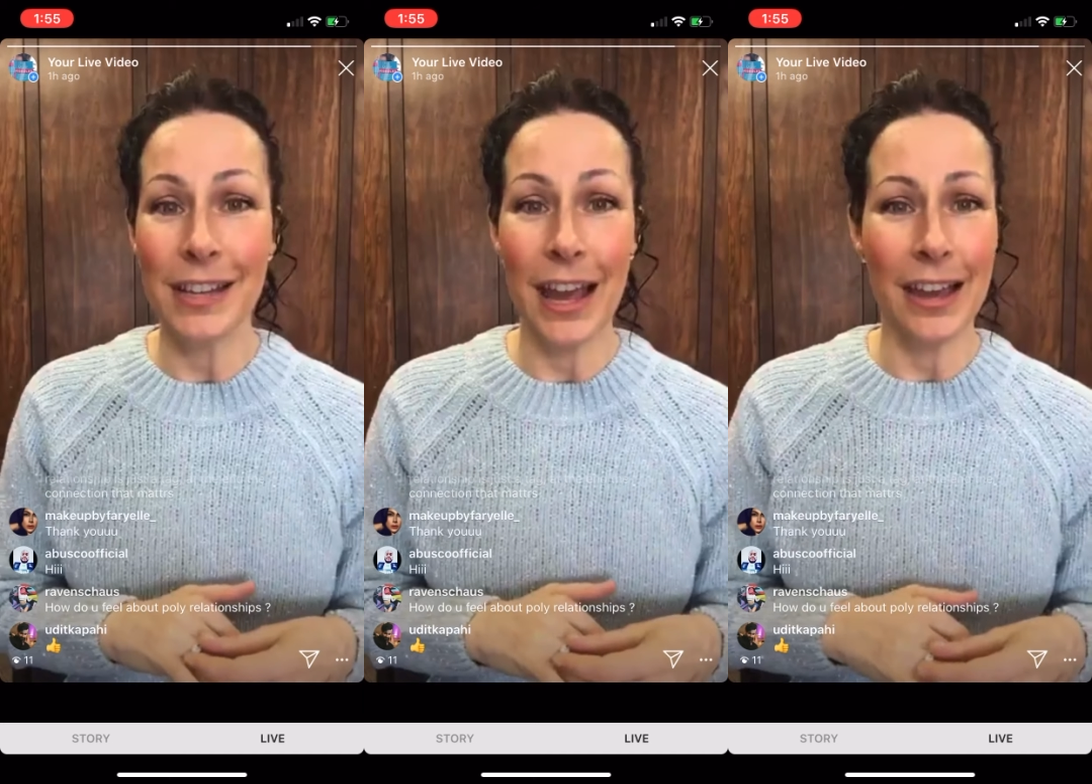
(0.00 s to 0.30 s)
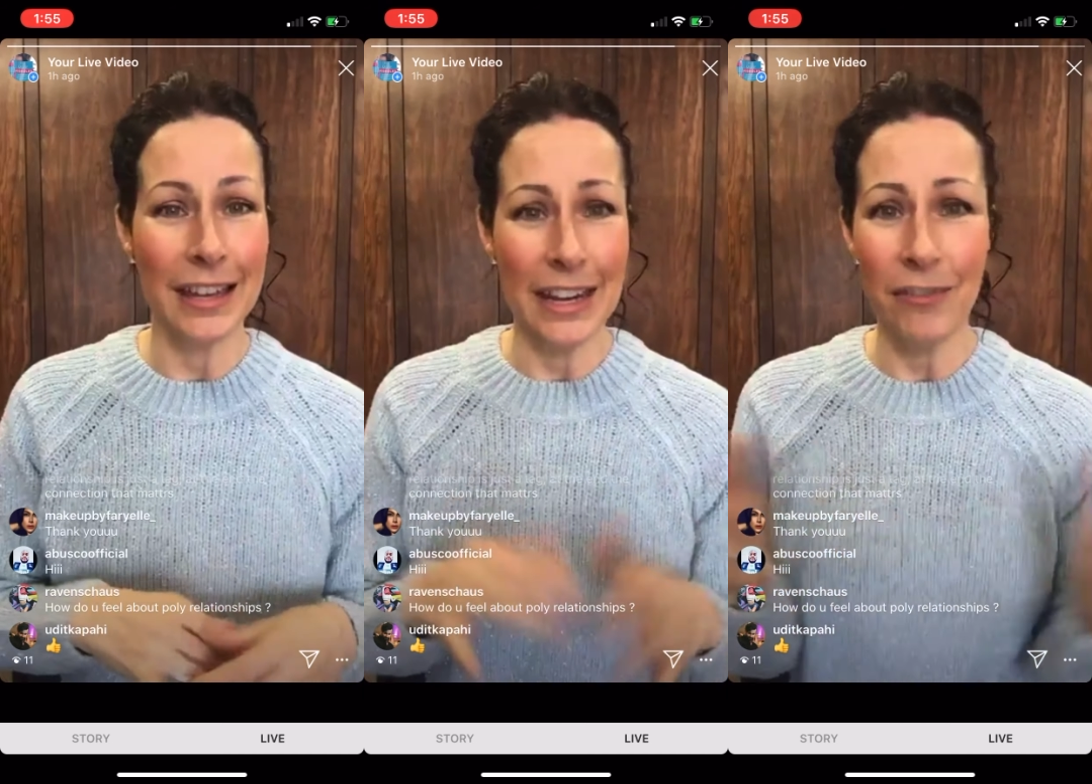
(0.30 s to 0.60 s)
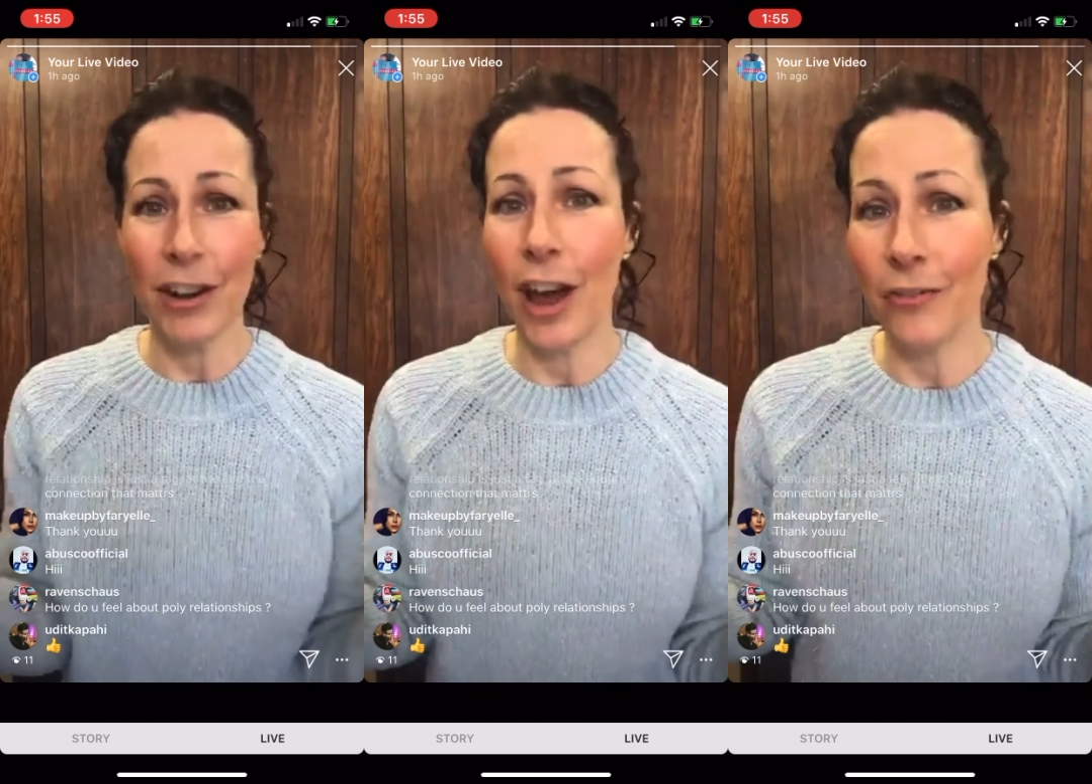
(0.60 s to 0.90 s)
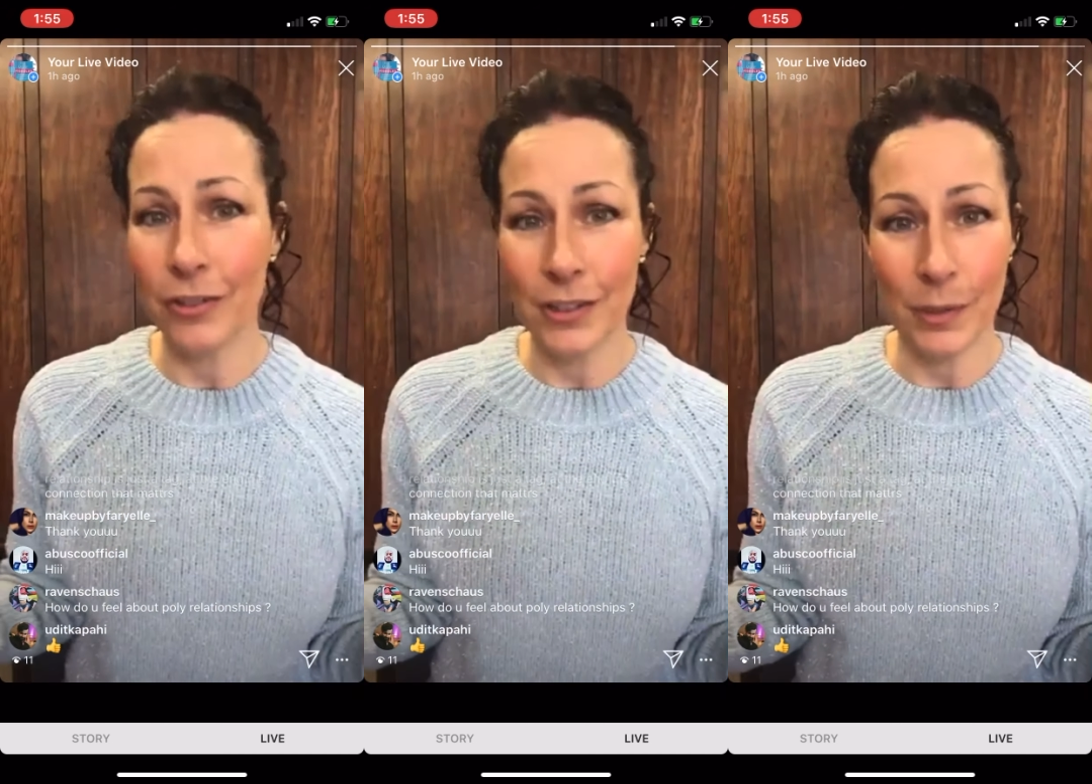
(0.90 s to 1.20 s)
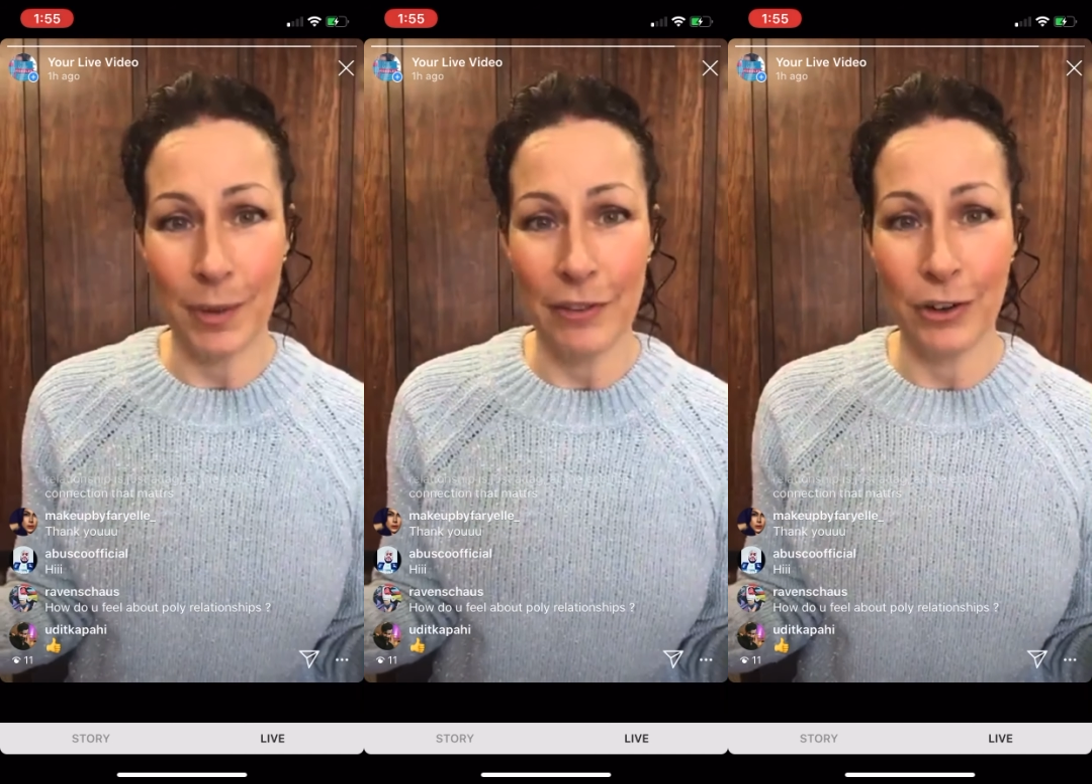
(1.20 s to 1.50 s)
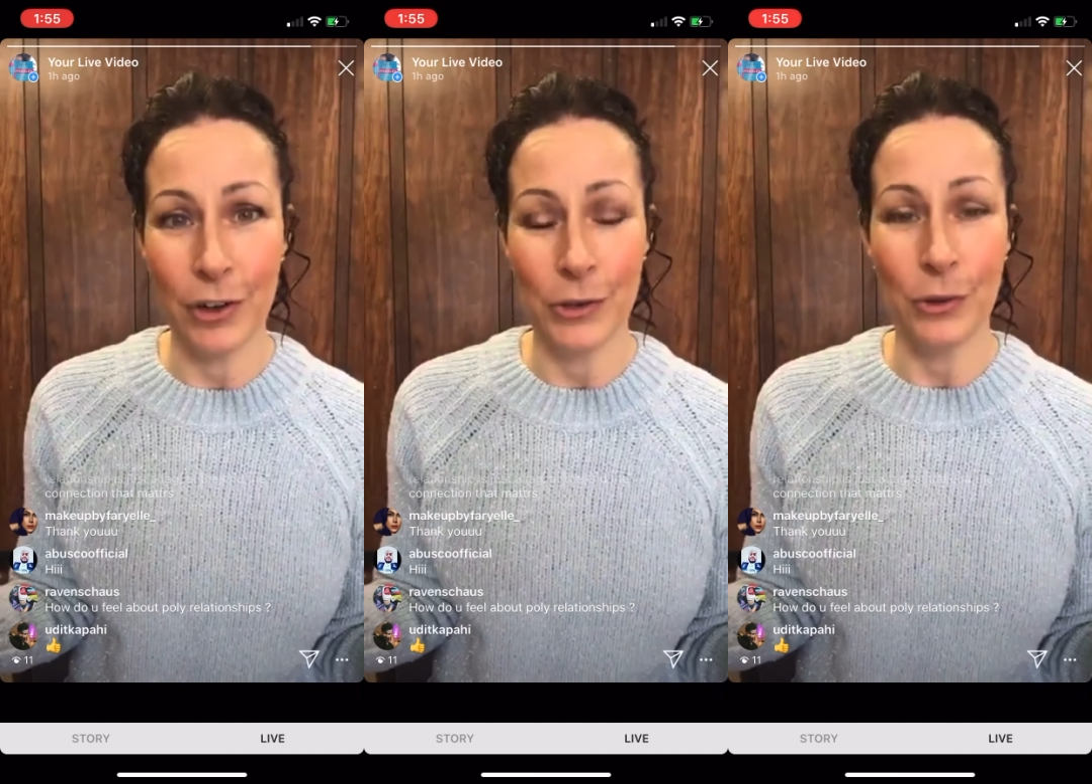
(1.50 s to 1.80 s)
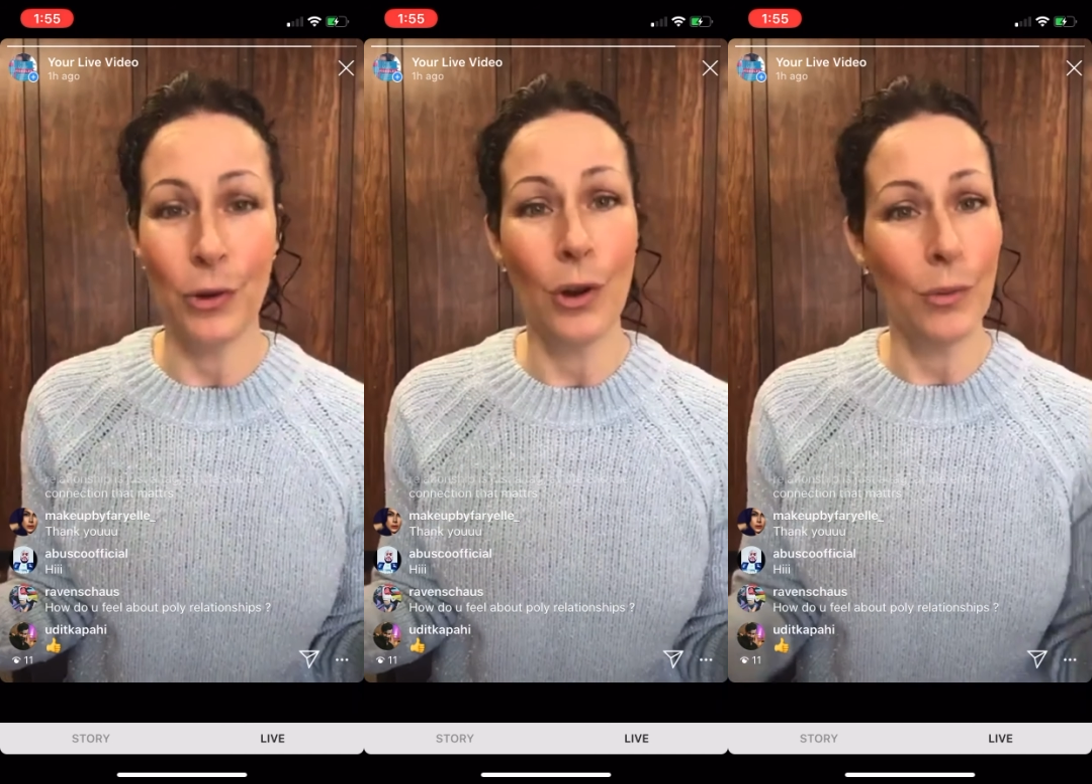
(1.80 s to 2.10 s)
Uh, he even offered to pay for her
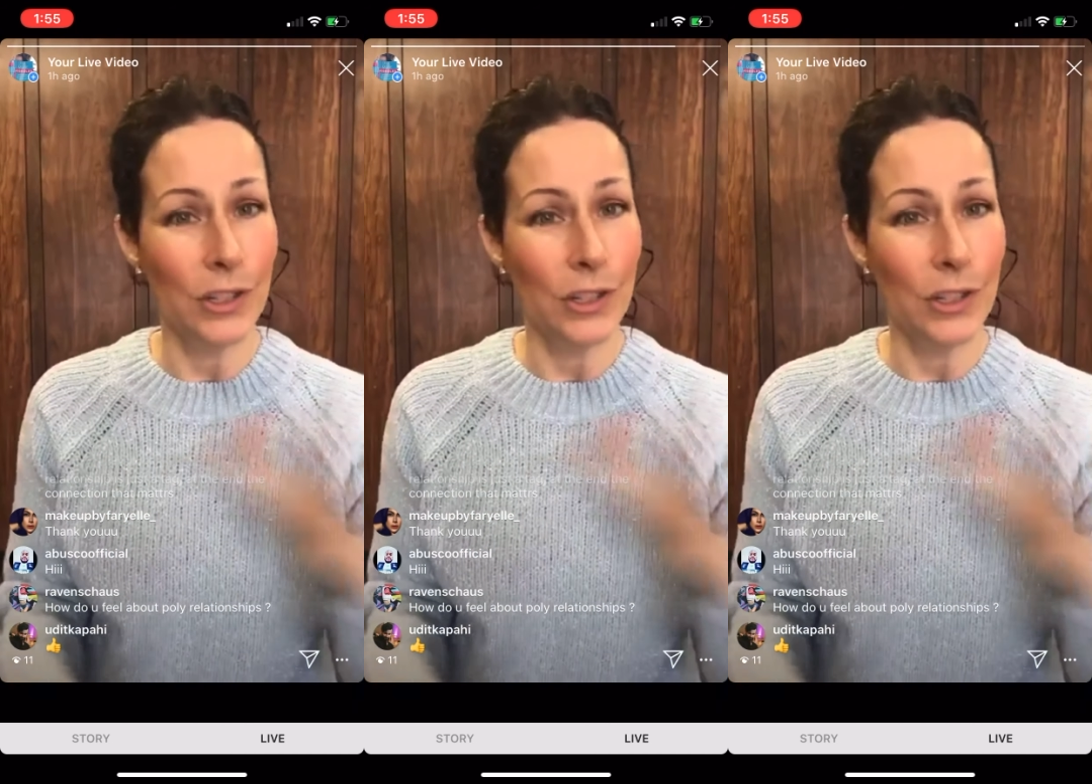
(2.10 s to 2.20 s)
school, which